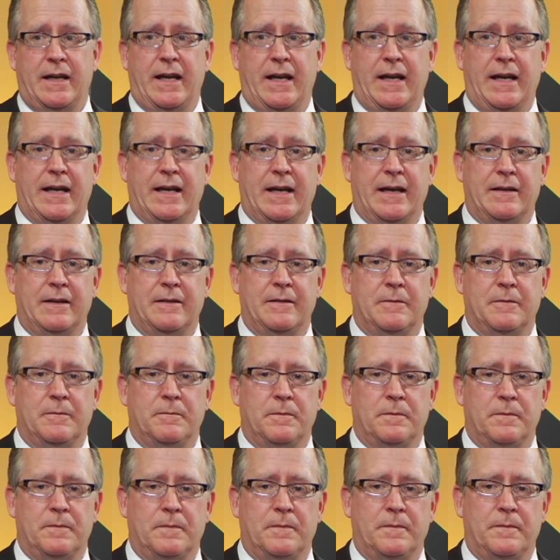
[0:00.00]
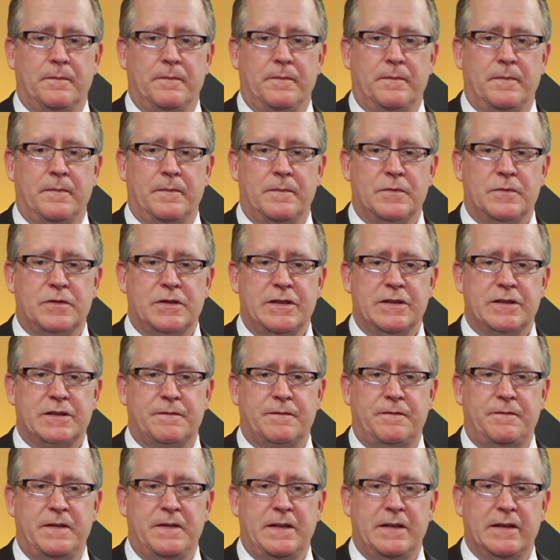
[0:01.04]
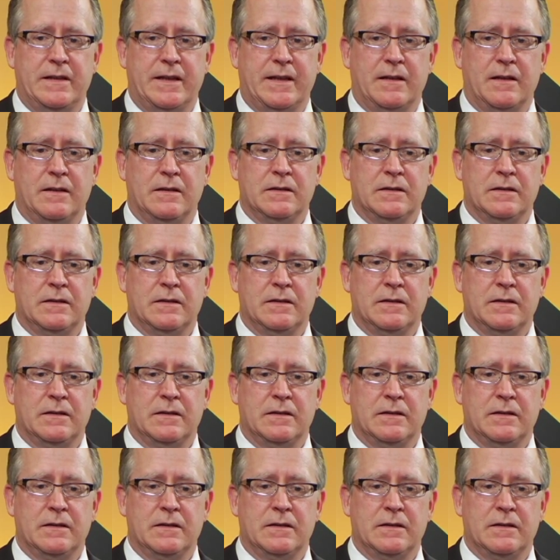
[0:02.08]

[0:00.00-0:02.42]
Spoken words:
and she's feeling